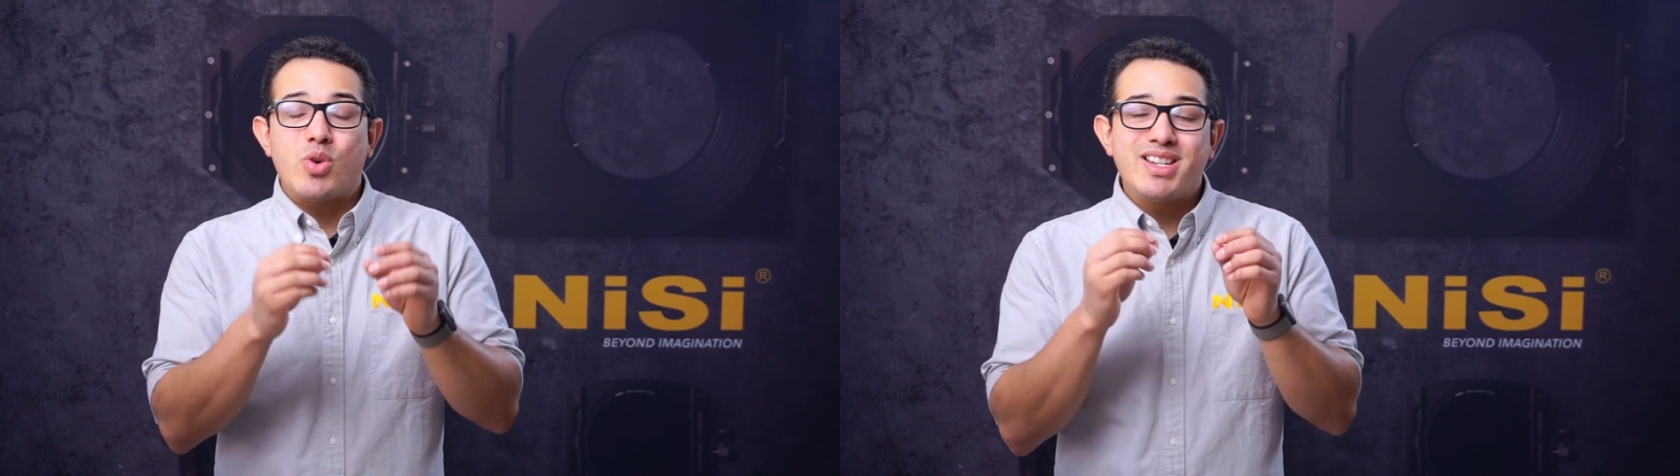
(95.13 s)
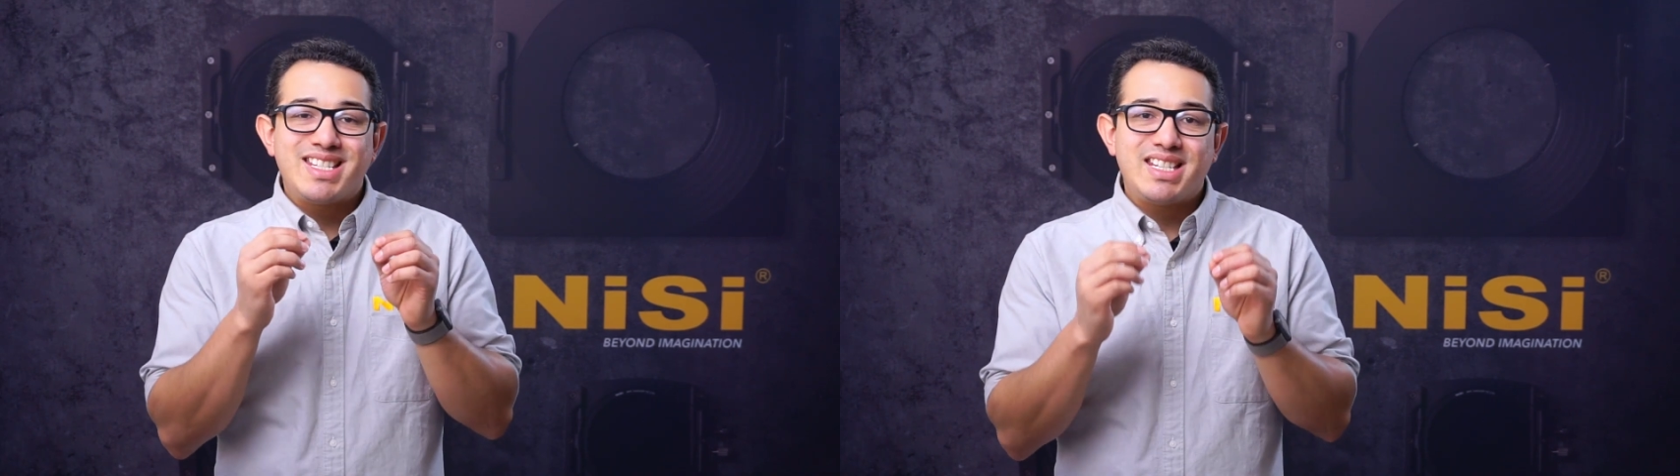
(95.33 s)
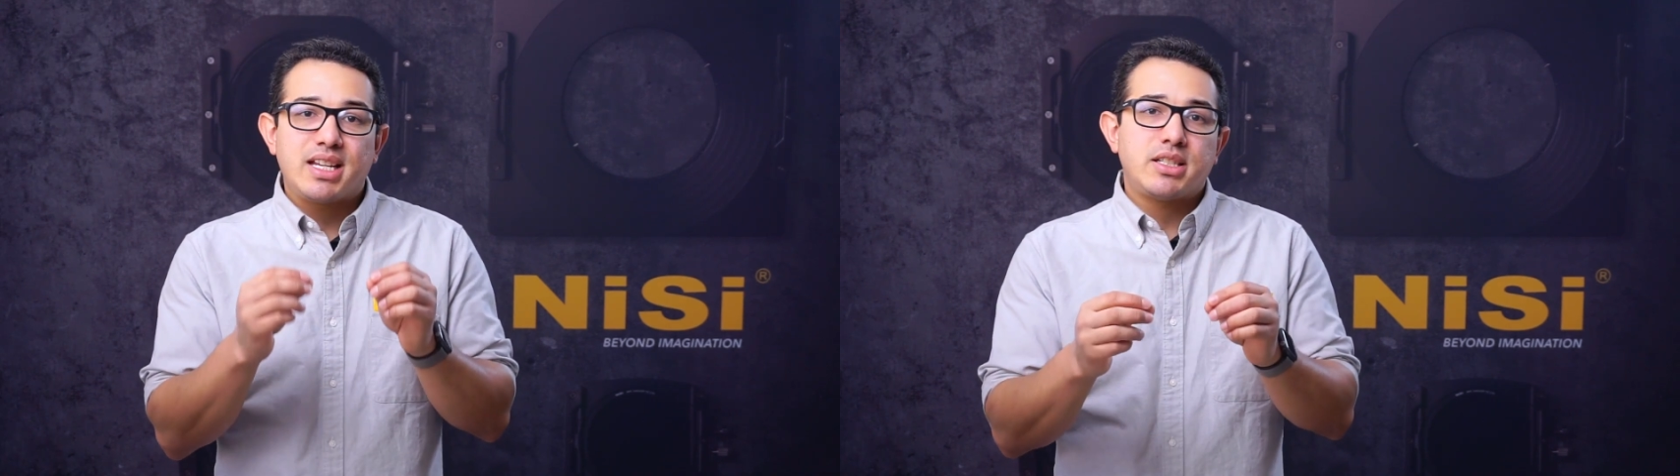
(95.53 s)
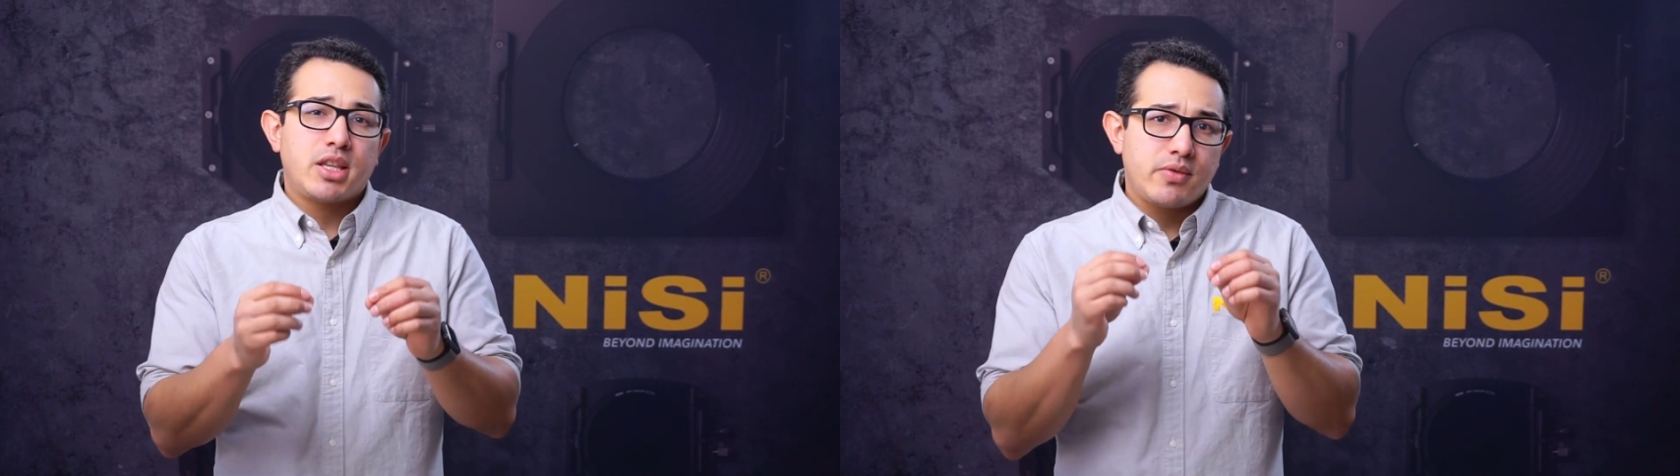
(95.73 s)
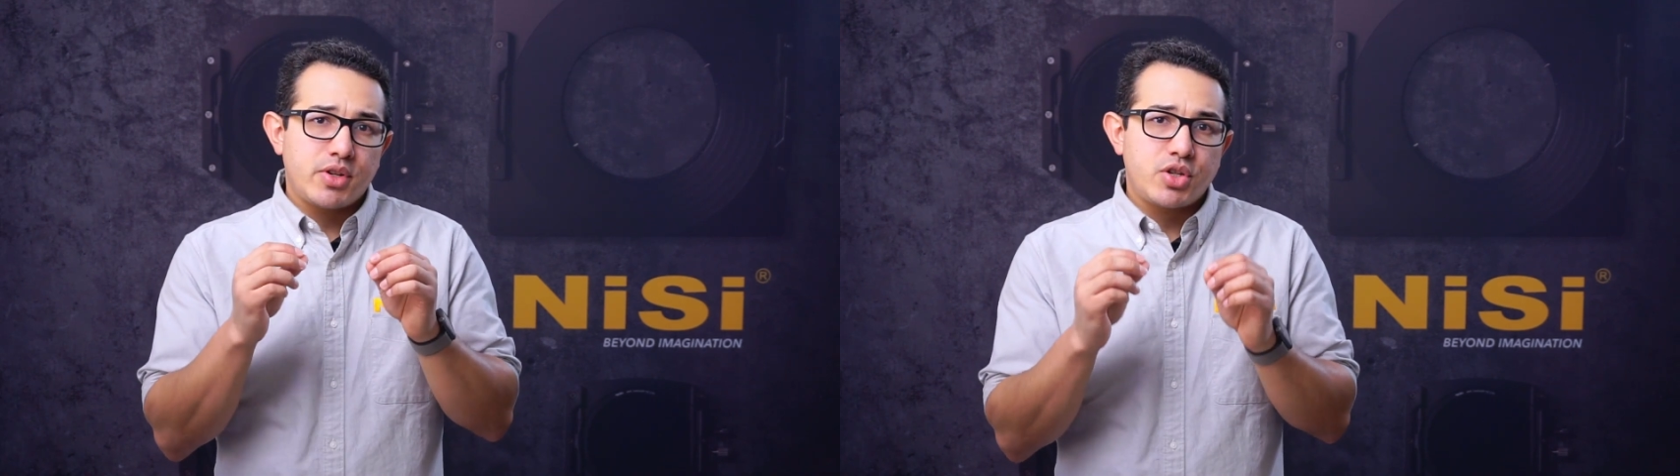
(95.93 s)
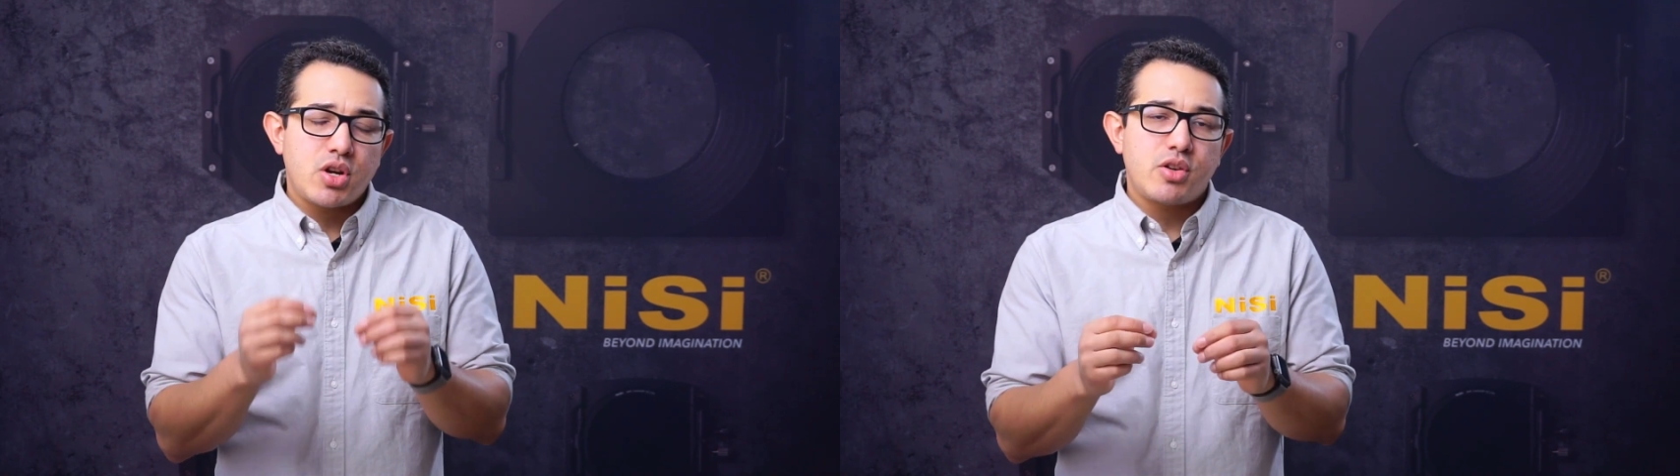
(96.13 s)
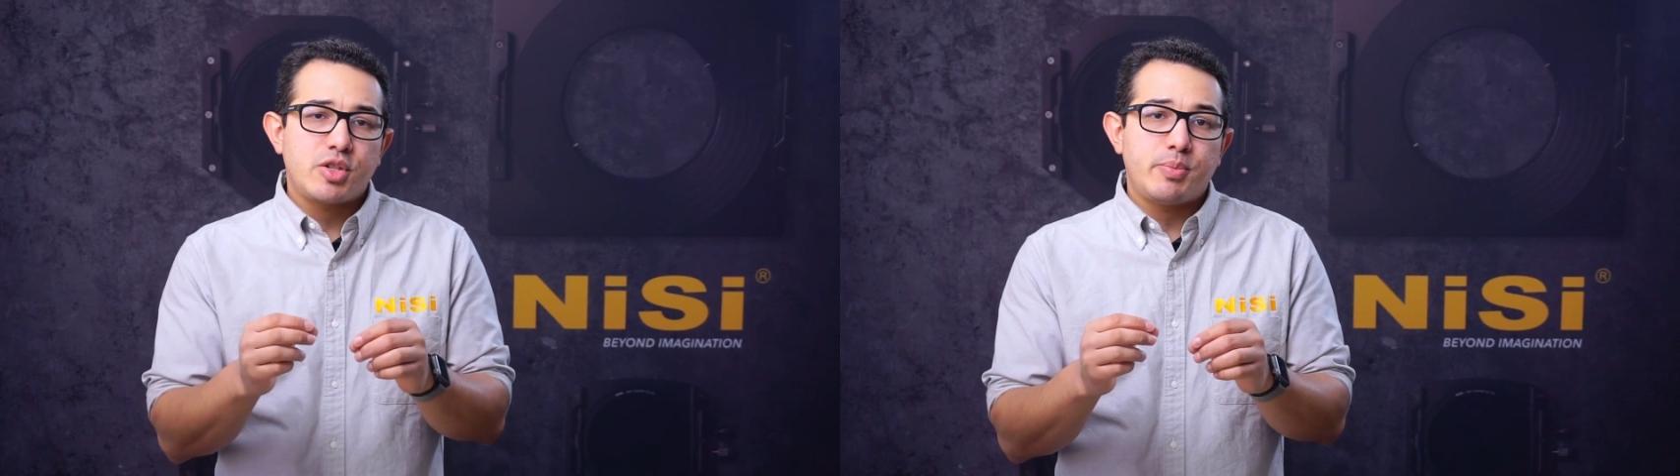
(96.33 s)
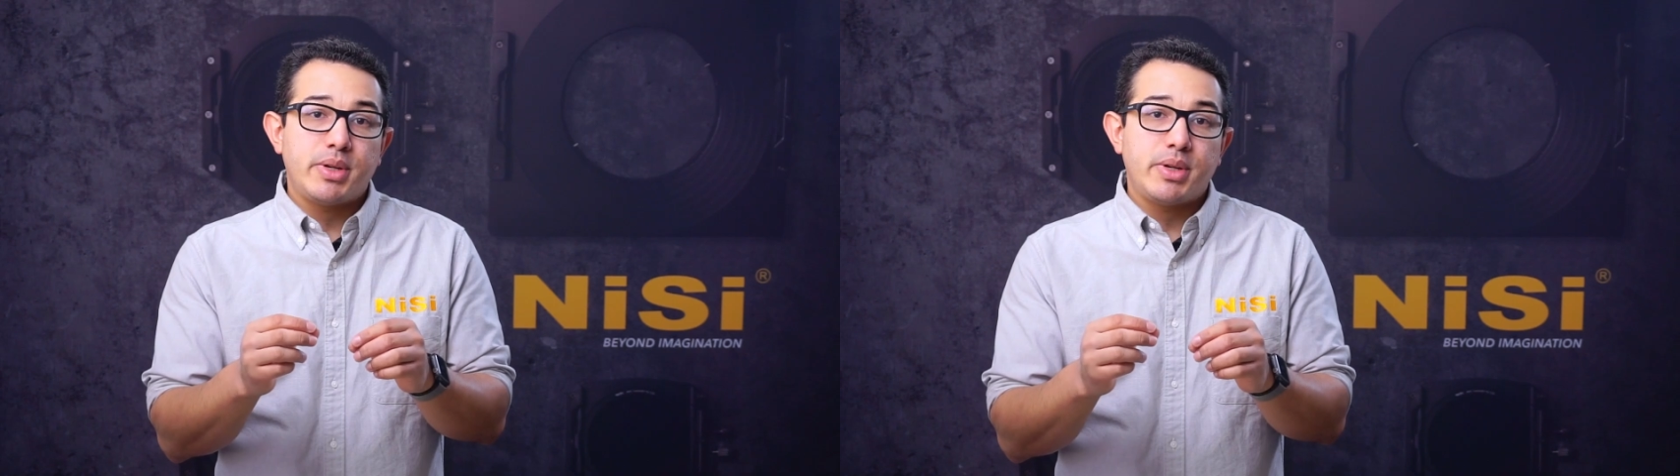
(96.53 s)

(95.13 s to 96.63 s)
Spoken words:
1/60th of the shutter